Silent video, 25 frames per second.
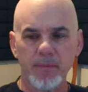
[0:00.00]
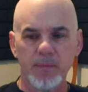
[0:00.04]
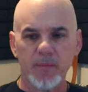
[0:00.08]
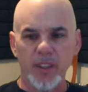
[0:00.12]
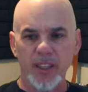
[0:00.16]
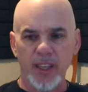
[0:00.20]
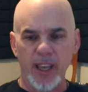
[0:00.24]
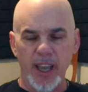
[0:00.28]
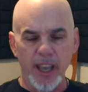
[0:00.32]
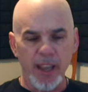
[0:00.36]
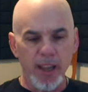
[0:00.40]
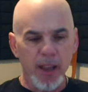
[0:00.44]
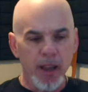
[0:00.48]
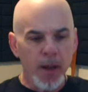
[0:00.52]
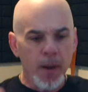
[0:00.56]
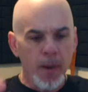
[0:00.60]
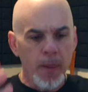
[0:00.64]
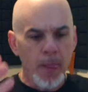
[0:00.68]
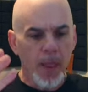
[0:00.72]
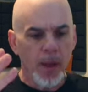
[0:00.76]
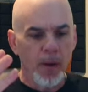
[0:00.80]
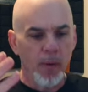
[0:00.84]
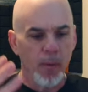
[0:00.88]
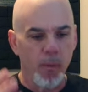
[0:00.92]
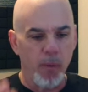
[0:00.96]
Okay.
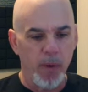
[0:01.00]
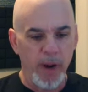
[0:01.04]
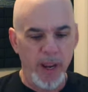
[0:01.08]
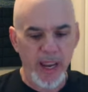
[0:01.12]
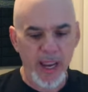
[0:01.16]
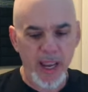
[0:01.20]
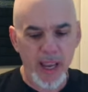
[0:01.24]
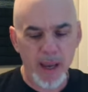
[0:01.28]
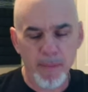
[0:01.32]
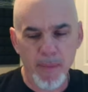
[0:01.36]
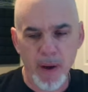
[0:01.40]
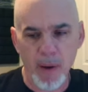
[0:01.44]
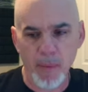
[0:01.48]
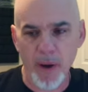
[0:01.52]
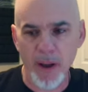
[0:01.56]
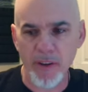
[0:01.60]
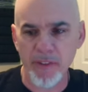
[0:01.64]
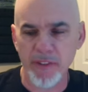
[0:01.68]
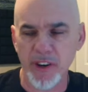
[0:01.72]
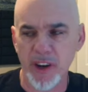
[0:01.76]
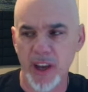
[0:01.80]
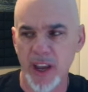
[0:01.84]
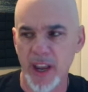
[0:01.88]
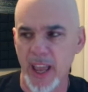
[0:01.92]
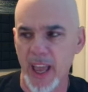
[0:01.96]
We, my wife
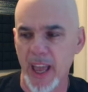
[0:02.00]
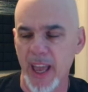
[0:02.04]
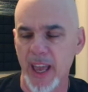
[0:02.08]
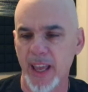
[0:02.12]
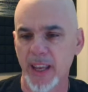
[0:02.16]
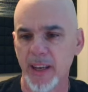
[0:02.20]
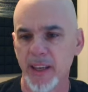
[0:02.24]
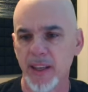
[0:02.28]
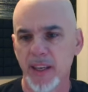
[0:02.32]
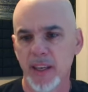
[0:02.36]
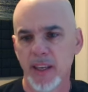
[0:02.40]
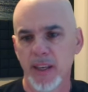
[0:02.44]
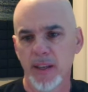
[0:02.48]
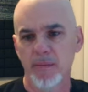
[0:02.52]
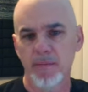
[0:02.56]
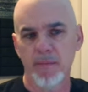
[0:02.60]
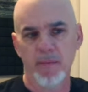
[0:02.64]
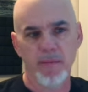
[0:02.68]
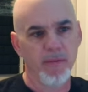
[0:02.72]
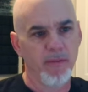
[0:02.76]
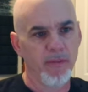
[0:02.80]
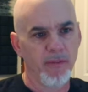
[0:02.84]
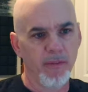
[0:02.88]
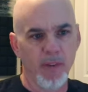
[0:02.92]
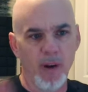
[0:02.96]
and I had
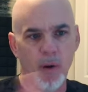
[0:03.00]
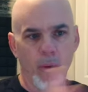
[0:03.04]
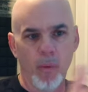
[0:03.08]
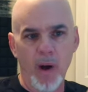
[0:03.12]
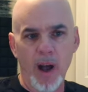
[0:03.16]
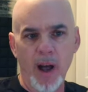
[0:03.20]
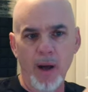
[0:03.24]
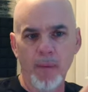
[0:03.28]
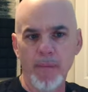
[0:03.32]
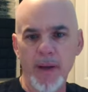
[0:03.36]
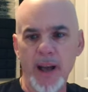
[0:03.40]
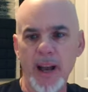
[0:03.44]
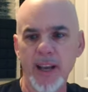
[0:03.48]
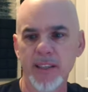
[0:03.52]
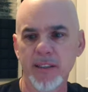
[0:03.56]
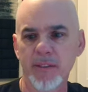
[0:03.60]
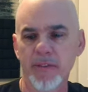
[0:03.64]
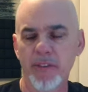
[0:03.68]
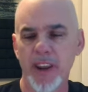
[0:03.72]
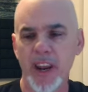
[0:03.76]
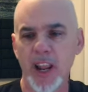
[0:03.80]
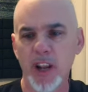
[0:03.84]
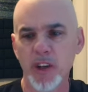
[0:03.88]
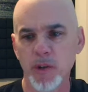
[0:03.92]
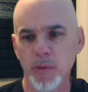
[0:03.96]
a while back some
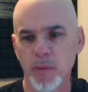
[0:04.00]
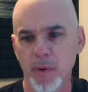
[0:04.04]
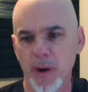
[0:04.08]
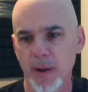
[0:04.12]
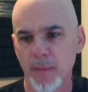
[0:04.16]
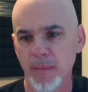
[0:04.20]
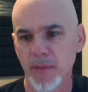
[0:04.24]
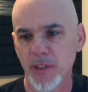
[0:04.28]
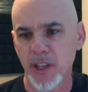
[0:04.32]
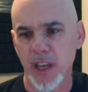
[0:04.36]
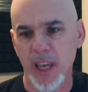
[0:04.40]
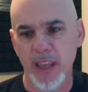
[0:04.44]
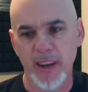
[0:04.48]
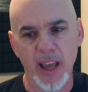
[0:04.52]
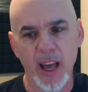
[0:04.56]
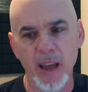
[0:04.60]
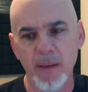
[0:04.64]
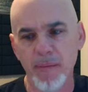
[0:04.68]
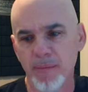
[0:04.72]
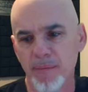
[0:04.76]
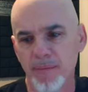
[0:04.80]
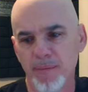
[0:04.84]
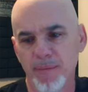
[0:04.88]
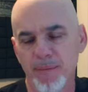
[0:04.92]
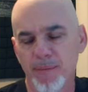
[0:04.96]
financial problems and
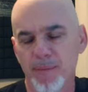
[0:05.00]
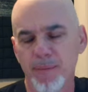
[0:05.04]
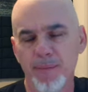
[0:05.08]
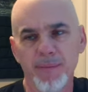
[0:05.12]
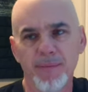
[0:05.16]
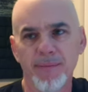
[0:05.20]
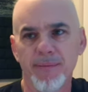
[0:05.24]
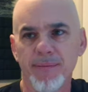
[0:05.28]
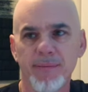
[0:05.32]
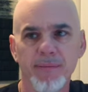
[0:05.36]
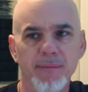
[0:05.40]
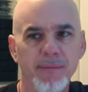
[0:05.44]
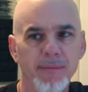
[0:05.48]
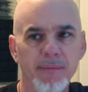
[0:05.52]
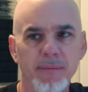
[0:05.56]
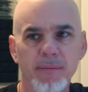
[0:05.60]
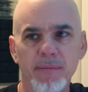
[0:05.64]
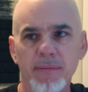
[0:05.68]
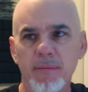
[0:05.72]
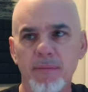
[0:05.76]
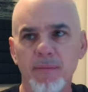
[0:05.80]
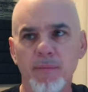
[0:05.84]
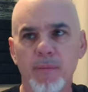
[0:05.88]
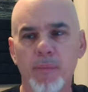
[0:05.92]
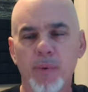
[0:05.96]
not
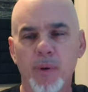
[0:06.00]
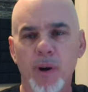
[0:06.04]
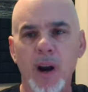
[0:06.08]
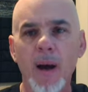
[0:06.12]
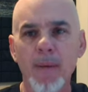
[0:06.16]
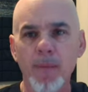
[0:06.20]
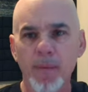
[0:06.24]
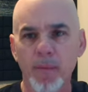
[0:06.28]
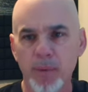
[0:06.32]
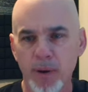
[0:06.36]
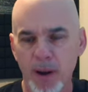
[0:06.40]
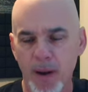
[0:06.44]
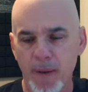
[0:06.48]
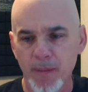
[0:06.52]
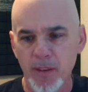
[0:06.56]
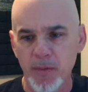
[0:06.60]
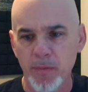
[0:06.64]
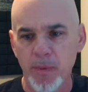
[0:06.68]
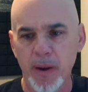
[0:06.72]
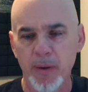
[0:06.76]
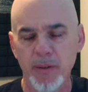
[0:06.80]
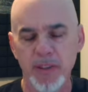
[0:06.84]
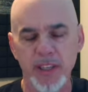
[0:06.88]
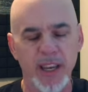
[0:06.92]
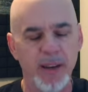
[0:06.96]
problem problems, but
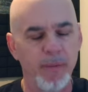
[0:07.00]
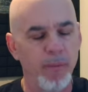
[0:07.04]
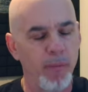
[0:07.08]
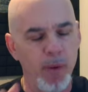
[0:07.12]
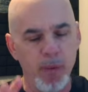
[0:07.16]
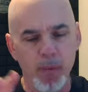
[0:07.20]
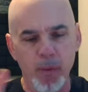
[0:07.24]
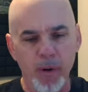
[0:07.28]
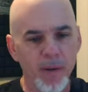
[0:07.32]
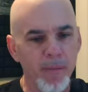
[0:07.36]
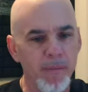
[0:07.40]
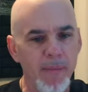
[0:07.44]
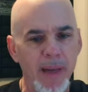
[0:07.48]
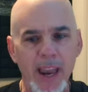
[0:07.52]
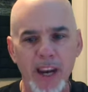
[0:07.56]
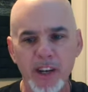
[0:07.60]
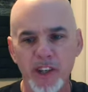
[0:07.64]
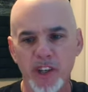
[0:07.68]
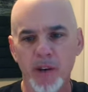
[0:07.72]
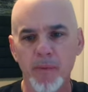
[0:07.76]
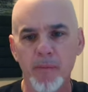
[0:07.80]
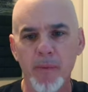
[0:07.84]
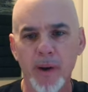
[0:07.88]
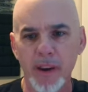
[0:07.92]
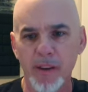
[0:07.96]
it was like we weren't managing
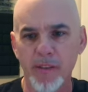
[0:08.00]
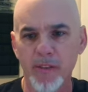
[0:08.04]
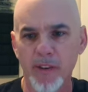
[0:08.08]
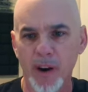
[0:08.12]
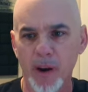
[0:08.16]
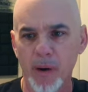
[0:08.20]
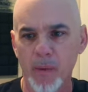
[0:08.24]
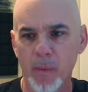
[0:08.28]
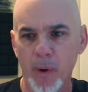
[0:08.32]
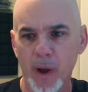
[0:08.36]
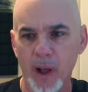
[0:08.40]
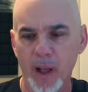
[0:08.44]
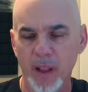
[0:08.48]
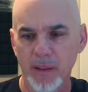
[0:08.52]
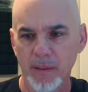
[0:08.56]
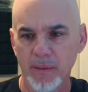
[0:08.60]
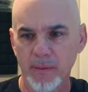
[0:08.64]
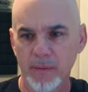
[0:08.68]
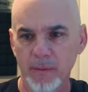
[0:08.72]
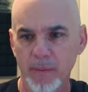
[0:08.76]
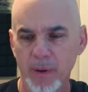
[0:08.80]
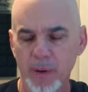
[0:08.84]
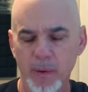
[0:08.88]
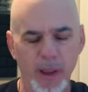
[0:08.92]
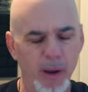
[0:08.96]
our money very well.
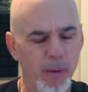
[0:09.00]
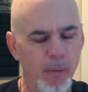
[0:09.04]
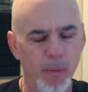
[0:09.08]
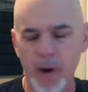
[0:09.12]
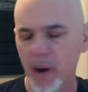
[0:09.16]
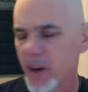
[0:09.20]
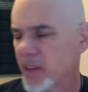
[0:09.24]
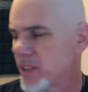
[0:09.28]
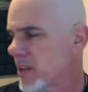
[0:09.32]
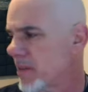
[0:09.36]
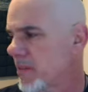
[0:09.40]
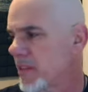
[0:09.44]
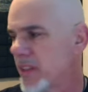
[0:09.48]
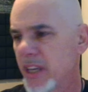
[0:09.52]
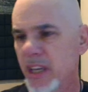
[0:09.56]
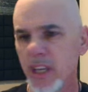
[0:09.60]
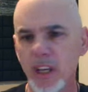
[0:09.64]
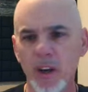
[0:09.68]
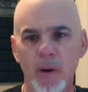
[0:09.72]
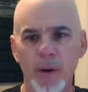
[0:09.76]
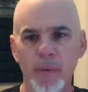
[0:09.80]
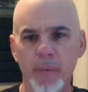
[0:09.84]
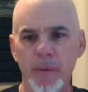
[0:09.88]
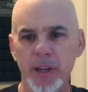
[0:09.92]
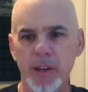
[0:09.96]
We were like, where is everything
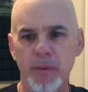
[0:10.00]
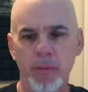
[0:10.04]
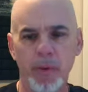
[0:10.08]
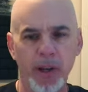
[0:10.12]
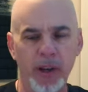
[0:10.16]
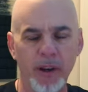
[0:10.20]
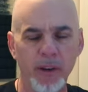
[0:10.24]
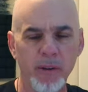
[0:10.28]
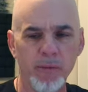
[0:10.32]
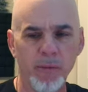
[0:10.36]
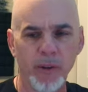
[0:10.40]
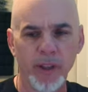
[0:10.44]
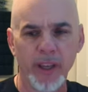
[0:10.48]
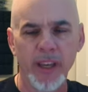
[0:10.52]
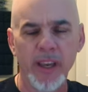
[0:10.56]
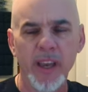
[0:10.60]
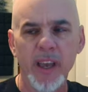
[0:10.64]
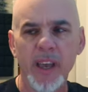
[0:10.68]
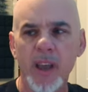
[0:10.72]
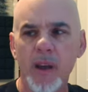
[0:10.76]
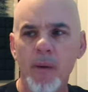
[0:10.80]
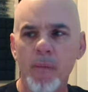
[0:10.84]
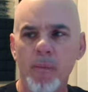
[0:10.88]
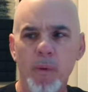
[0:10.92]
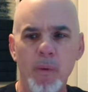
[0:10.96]
going? We, we couldn't really,
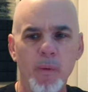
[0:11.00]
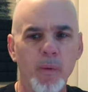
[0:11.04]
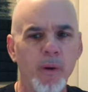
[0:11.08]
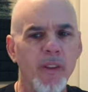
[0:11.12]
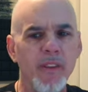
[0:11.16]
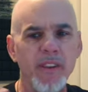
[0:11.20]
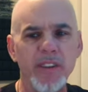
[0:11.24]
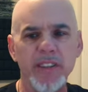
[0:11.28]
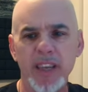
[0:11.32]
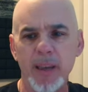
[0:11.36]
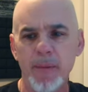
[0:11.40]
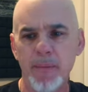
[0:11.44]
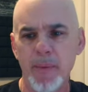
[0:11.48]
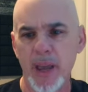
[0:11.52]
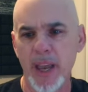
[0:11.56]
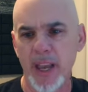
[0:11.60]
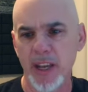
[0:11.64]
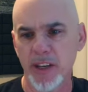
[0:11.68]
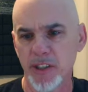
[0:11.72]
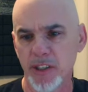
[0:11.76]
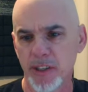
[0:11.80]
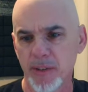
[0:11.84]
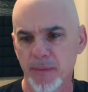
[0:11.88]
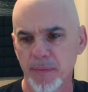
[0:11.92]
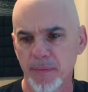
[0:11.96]
we were on the same
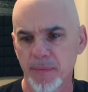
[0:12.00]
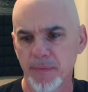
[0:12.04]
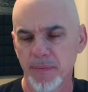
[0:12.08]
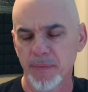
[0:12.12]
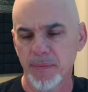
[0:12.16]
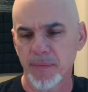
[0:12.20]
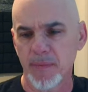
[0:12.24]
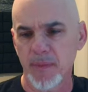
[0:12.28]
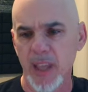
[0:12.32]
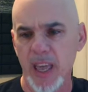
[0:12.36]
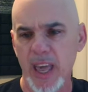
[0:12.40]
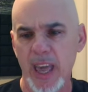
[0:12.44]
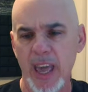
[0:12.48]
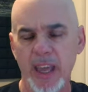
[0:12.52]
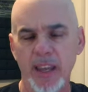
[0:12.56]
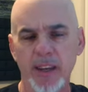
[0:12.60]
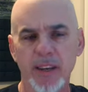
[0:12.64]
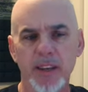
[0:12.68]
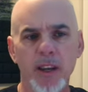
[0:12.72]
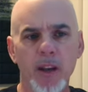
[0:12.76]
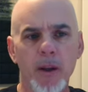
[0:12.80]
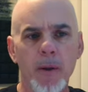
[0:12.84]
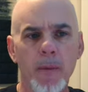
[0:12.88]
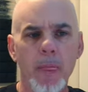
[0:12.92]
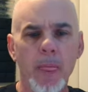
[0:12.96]
page.
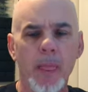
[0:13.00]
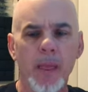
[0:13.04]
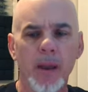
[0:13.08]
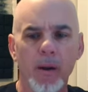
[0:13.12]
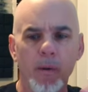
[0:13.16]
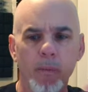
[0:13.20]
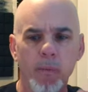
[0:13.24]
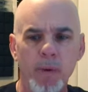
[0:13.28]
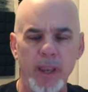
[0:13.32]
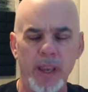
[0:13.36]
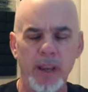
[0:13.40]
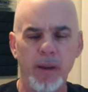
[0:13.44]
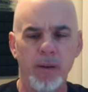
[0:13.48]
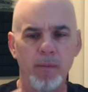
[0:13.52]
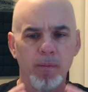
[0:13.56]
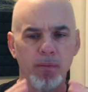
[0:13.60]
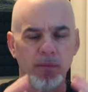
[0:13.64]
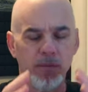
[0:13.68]
And we